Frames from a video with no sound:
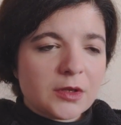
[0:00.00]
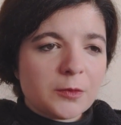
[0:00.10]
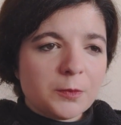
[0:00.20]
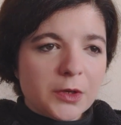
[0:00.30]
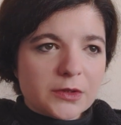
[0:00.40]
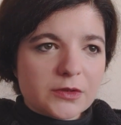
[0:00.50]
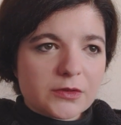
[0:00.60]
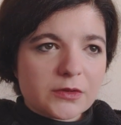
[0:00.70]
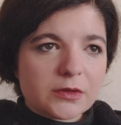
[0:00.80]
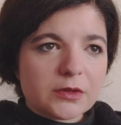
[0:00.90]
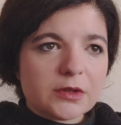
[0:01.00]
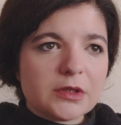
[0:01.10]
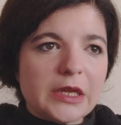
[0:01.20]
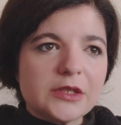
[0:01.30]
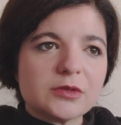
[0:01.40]
But
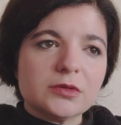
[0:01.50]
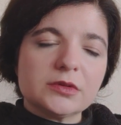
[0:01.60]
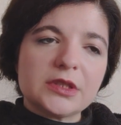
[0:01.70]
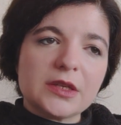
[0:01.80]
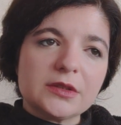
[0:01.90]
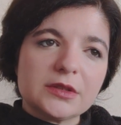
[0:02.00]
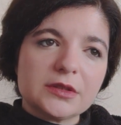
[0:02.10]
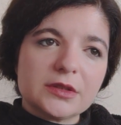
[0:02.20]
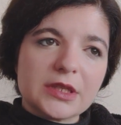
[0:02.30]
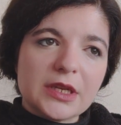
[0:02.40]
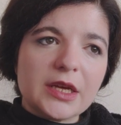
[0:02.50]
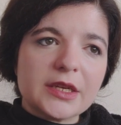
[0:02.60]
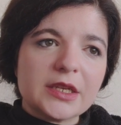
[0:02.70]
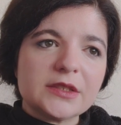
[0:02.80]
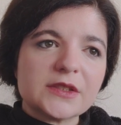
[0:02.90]
later on down the
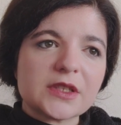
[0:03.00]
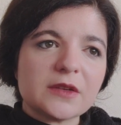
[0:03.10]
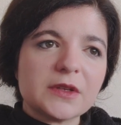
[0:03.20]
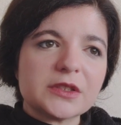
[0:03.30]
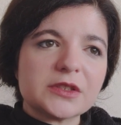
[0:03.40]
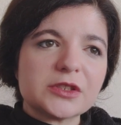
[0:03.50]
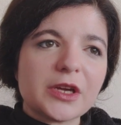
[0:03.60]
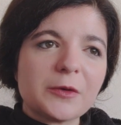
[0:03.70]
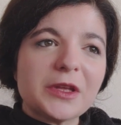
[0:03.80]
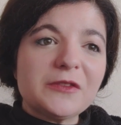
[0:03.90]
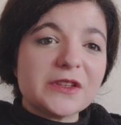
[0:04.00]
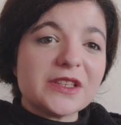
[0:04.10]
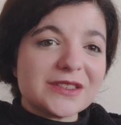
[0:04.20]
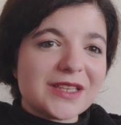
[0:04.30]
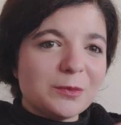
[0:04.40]
line, I discovered, even
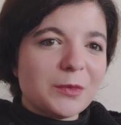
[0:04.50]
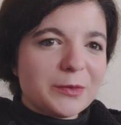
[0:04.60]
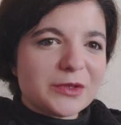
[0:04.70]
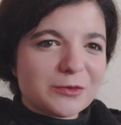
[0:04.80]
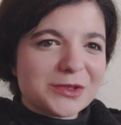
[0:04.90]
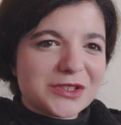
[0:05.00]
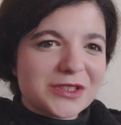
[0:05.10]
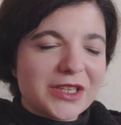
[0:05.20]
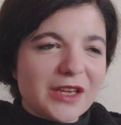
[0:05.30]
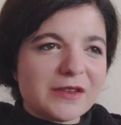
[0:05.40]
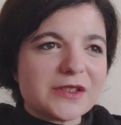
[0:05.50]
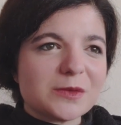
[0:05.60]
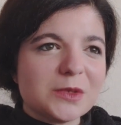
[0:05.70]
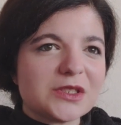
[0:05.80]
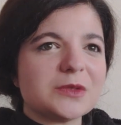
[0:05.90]
the same moment in which she gave it to
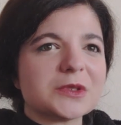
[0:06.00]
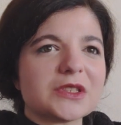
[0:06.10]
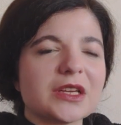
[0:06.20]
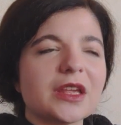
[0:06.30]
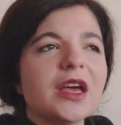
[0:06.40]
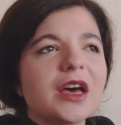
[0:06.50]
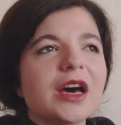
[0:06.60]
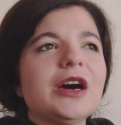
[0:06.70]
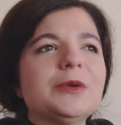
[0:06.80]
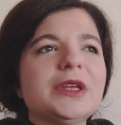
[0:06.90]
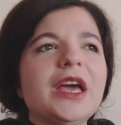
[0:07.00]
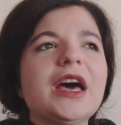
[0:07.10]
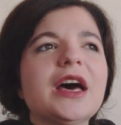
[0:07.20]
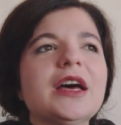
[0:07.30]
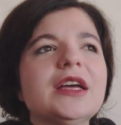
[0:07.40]
me, she was like, oh
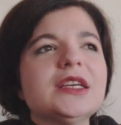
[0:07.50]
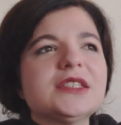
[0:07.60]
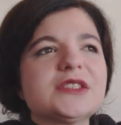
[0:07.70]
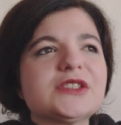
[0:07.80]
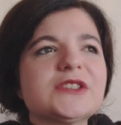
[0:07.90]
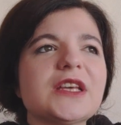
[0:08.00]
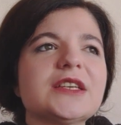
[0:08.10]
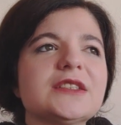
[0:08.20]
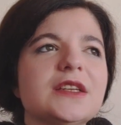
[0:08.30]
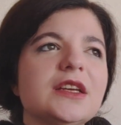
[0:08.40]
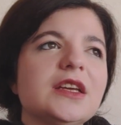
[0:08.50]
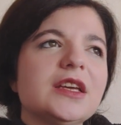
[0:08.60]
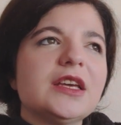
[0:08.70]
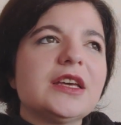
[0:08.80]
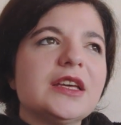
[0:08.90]
yeah, it's just that
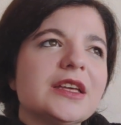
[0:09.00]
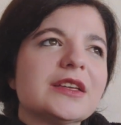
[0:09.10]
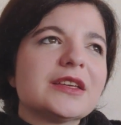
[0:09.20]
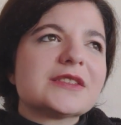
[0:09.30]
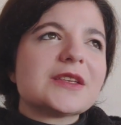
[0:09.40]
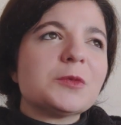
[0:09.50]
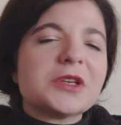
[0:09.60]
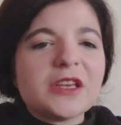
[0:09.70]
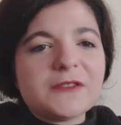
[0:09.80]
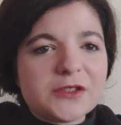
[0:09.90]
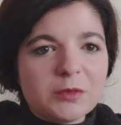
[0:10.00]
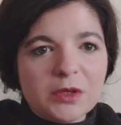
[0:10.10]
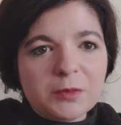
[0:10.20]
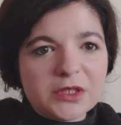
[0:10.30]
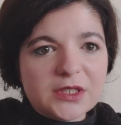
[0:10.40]
someone gave it to me,
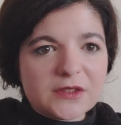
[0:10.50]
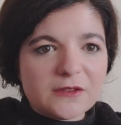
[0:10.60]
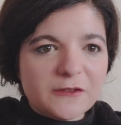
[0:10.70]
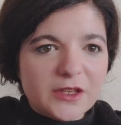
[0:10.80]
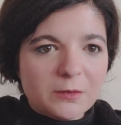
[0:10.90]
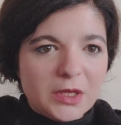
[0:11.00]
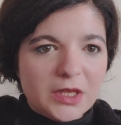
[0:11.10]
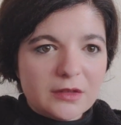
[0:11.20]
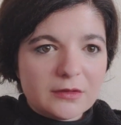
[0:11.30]
but it doesn't fit me.